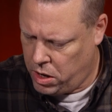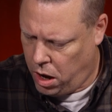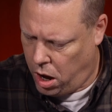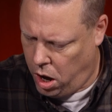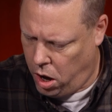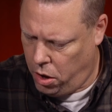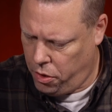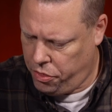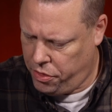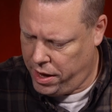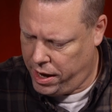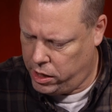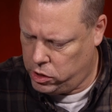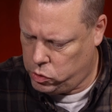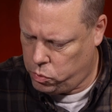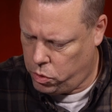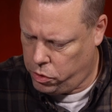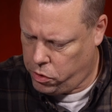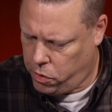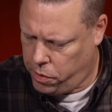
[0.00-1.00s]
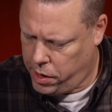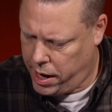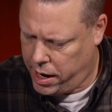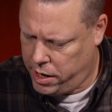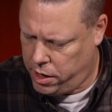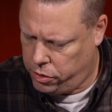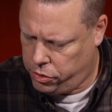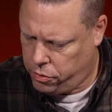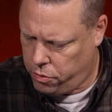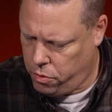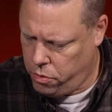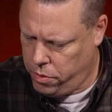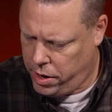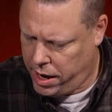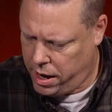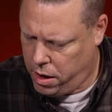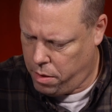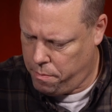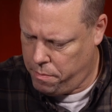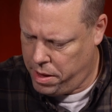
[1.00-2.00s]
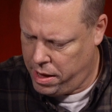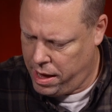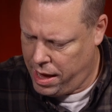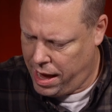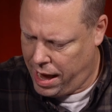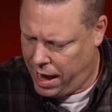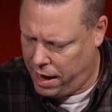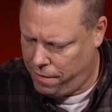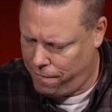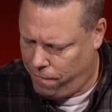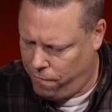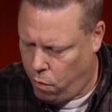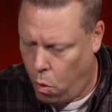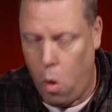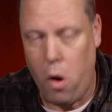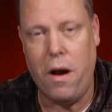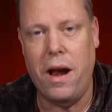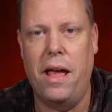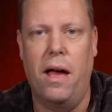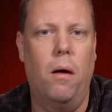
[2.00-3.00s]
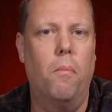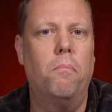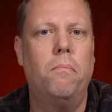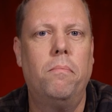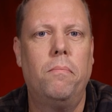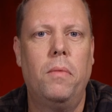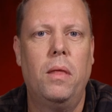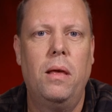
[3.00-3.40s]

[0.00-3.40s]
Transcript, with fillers: all things were created through him and for him.